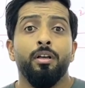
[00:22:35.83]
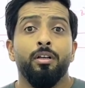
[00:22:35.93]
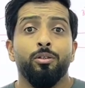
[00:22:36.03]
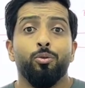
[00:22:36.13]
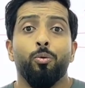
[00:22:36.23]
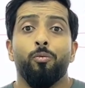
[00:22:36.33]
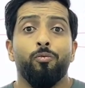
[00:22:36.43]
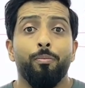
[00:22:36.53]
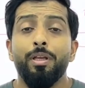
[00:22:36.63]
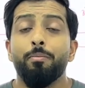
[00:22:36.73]
So
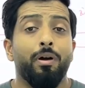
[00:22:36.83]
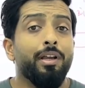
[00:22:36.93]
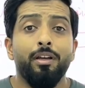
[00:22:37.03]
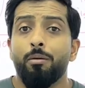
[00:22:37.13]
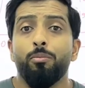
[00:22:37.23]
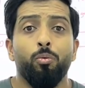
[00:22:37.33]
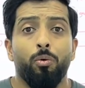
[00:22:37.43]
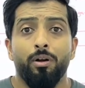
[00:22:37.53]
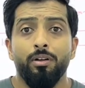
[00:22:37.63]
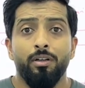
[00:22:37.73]
for me, my number
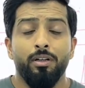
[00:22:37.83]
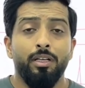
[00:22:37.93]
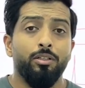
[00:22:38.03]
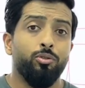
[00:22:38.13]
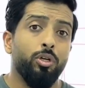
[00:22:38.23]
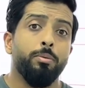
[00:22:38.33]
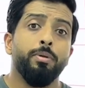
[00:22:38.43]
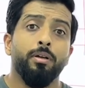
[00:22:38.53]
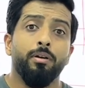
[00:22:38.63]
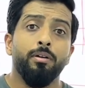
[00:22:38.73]
one is
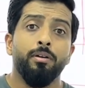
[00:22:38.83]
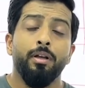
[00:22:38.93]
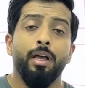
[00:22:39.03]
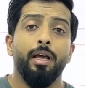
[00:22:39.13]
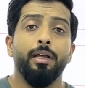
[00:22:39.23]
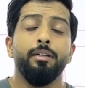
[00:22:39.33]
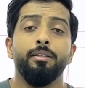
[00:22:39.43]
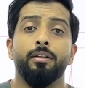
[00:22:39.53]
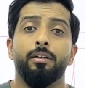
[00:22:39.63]
JBR and